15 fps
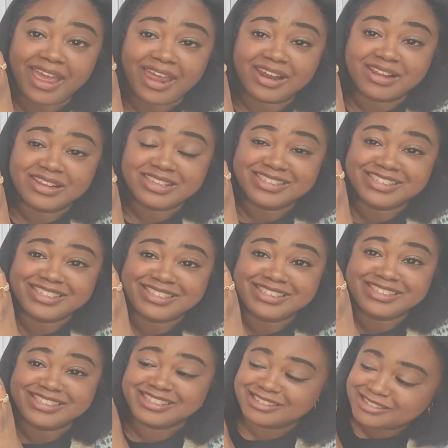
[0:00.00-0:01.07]
and it's,
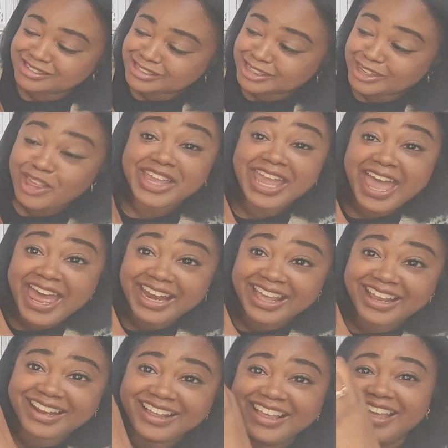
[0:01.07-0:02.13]
just look at
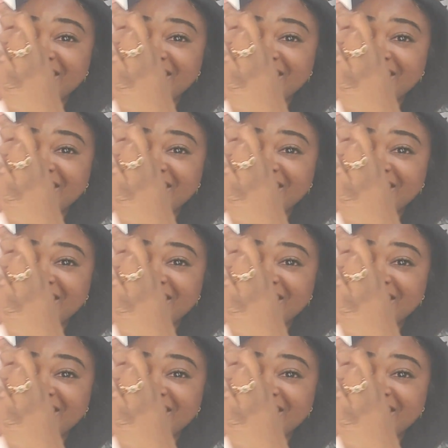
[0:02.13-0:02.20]
it.